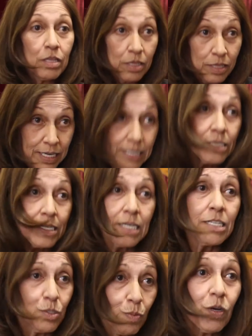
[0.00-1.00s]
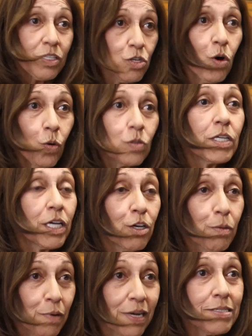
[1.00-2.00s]
This is what's holding
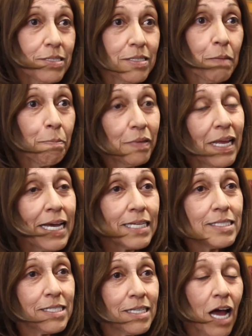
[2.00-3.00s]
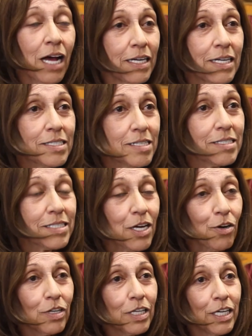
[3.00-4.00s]
your breasts in place, not
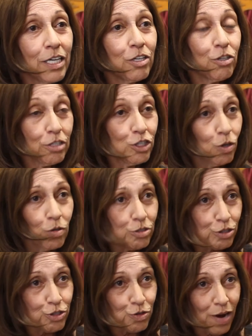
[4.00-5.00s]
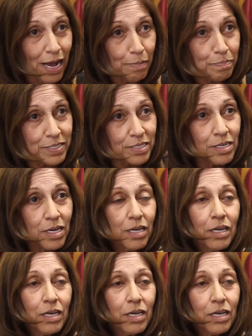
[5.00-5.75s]
necessarily your shoulder straps.